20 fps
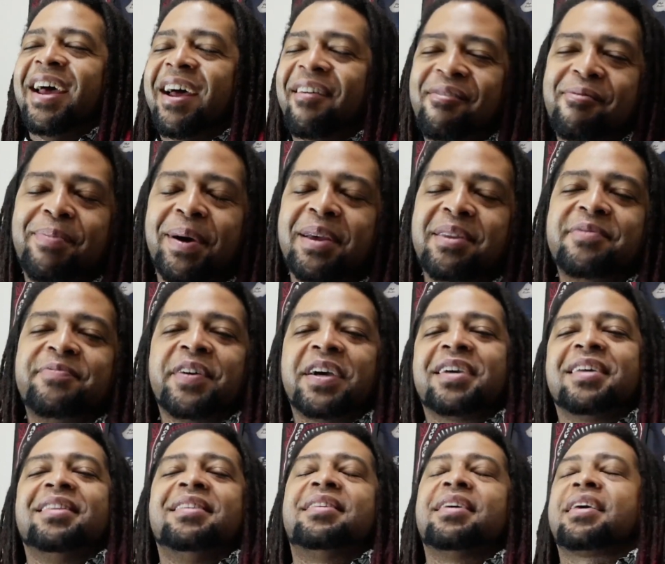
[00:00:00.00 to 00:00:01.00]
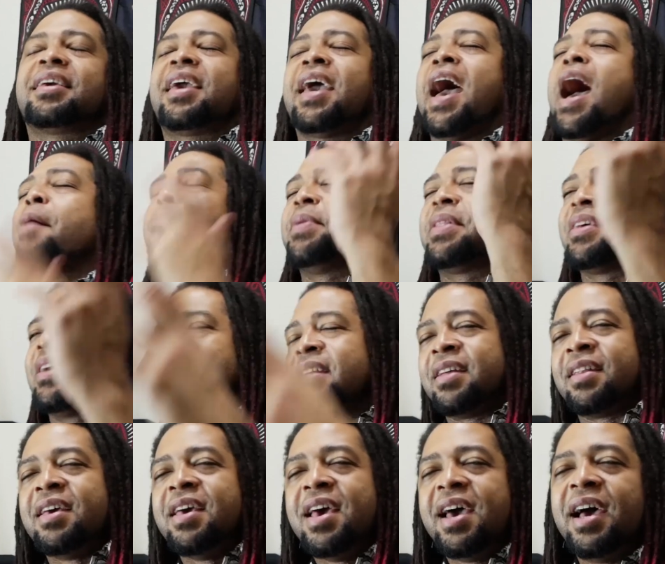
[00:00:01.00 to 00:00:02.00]
Everybody's fucking
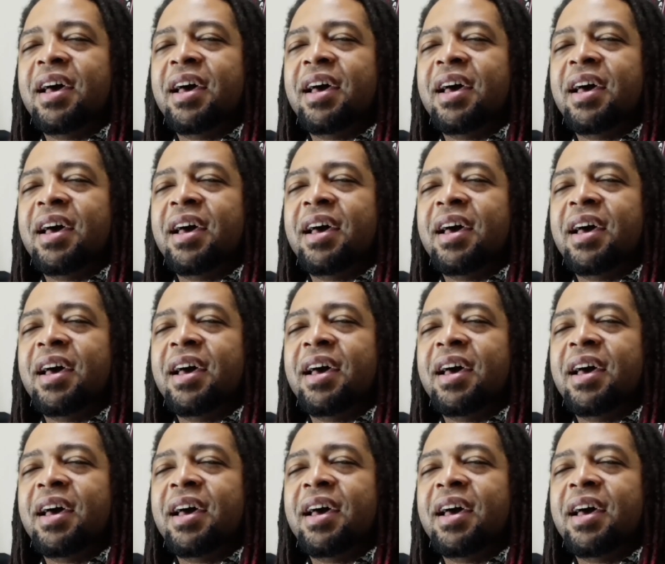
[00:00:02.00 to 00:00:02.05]
decapitated